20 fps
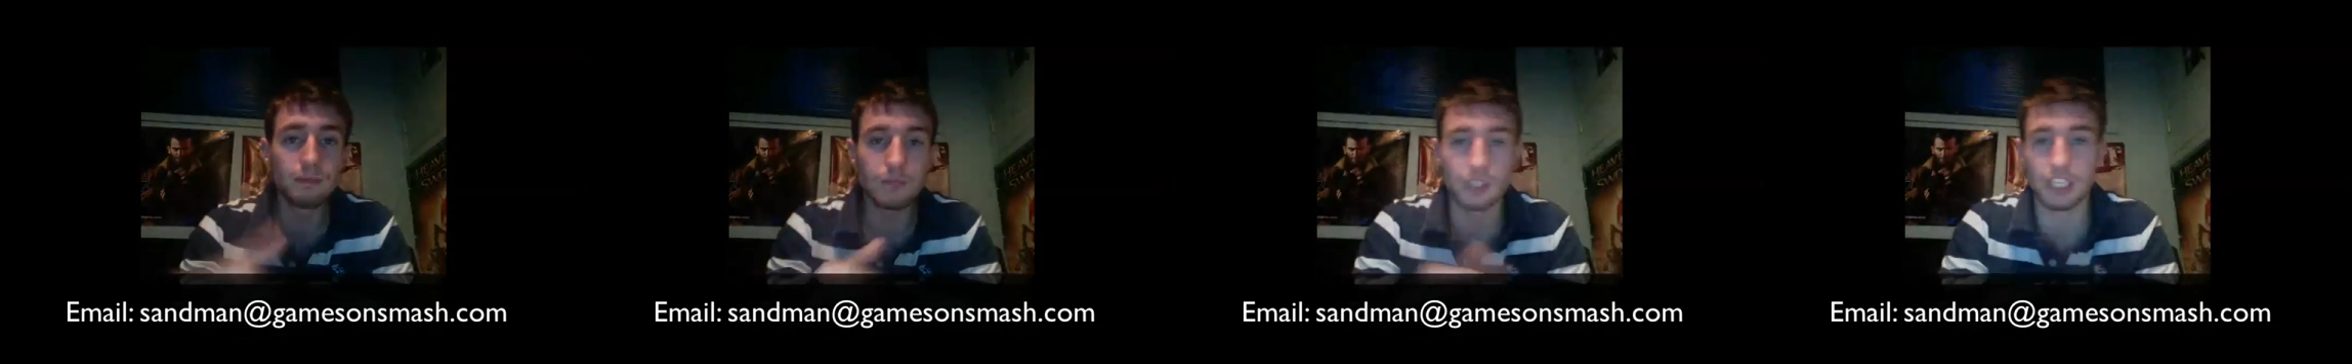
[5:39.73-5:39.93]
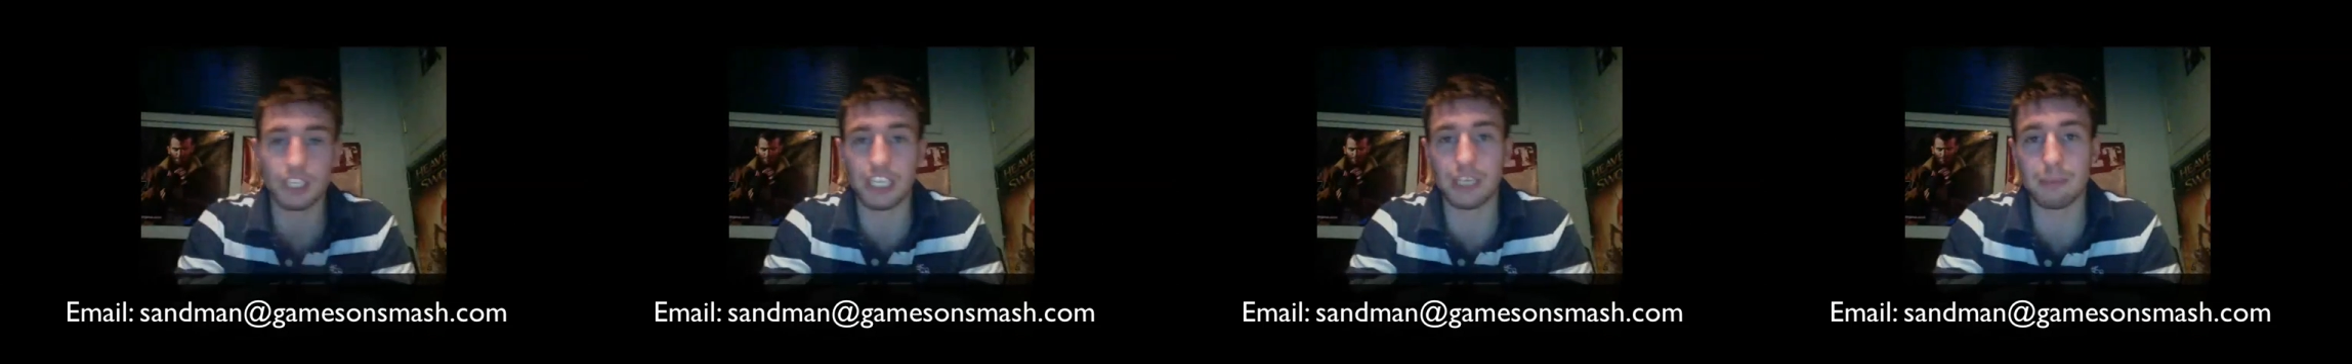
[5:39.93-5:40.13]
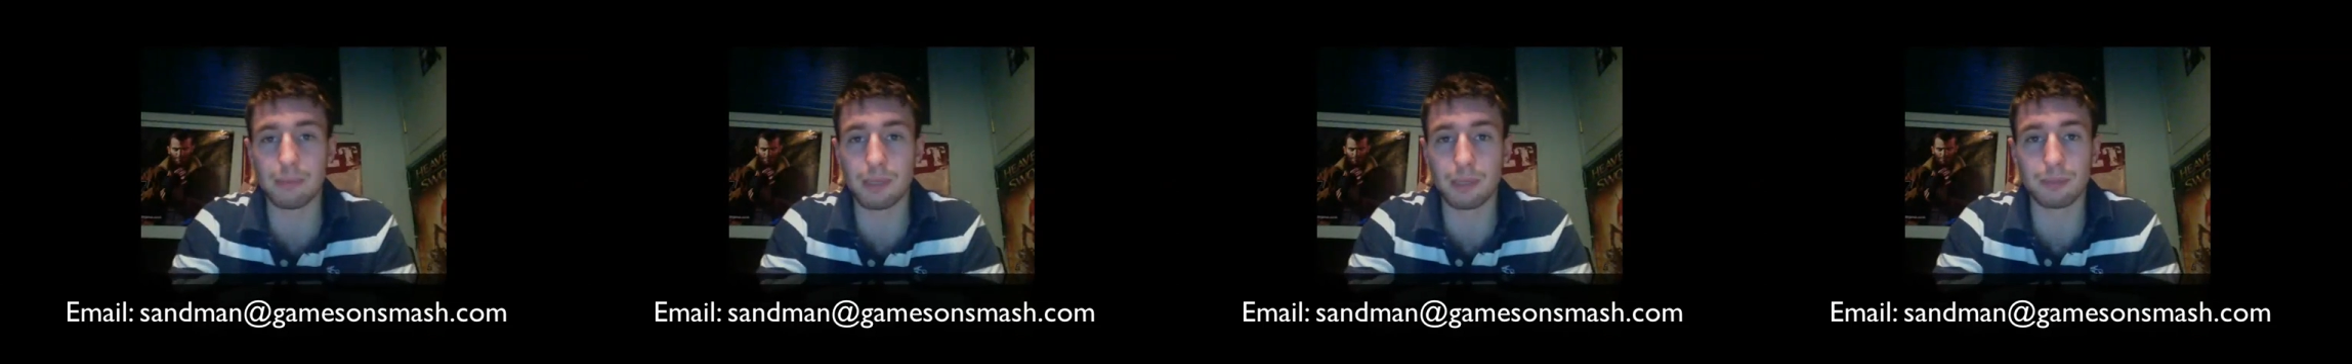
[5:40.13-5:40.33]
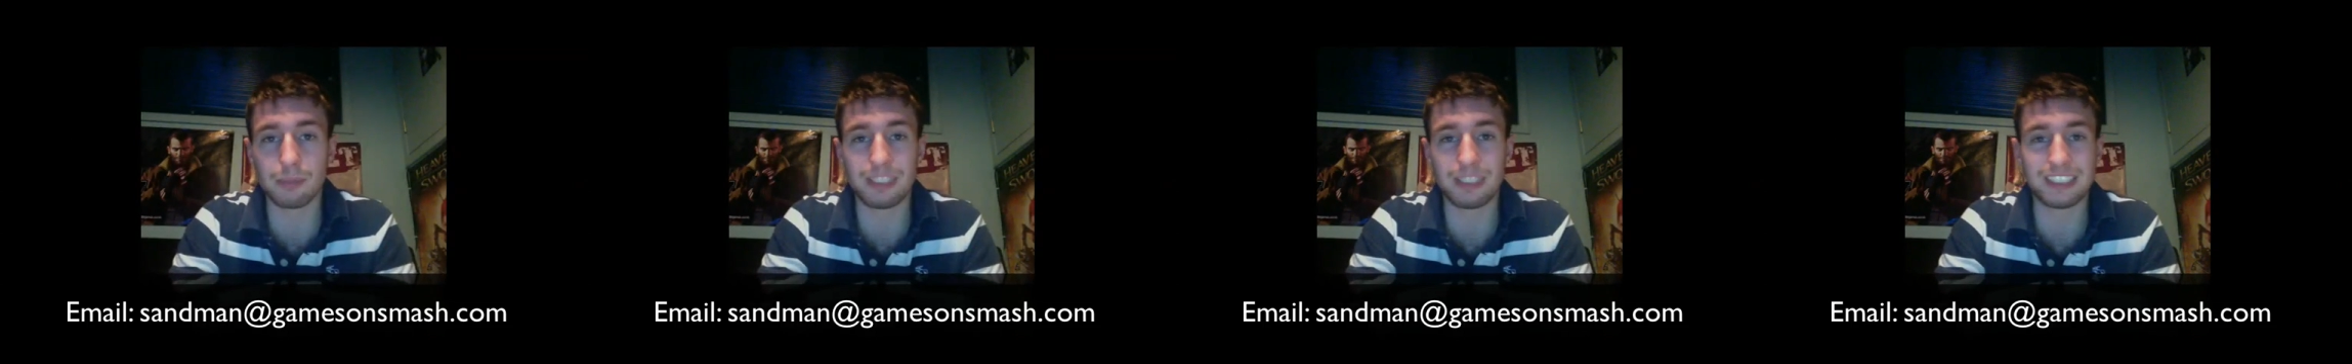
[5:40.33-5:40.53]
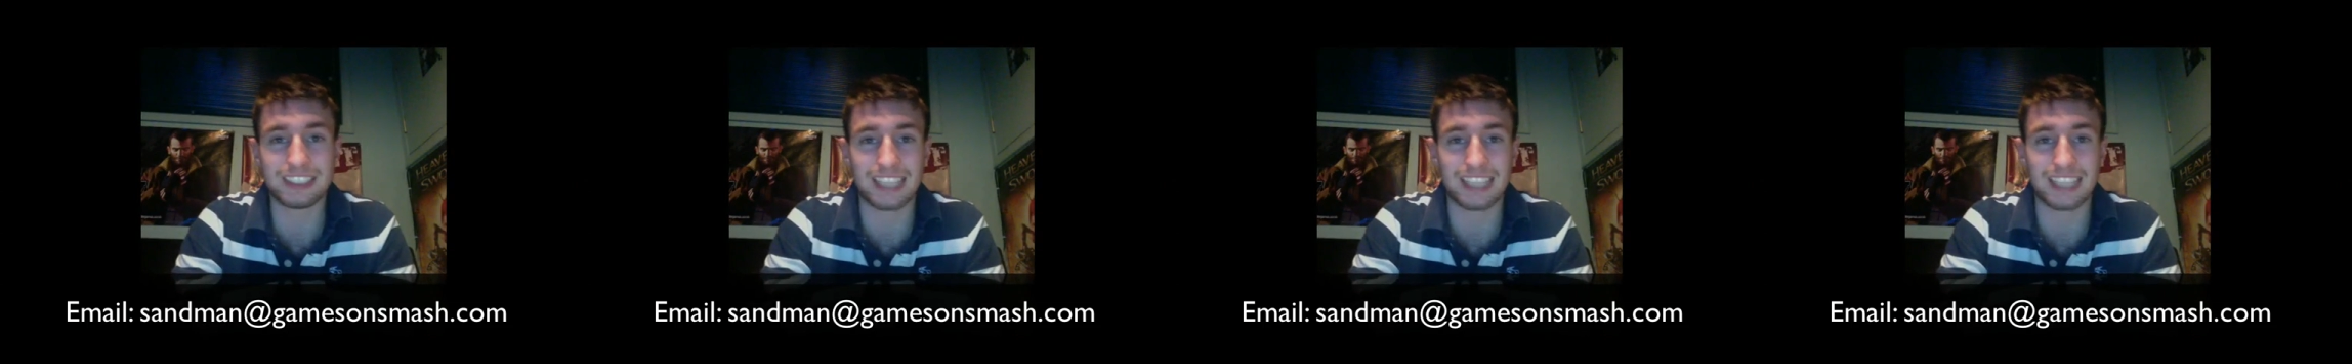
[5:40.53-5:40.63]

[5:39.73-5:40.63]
Email me,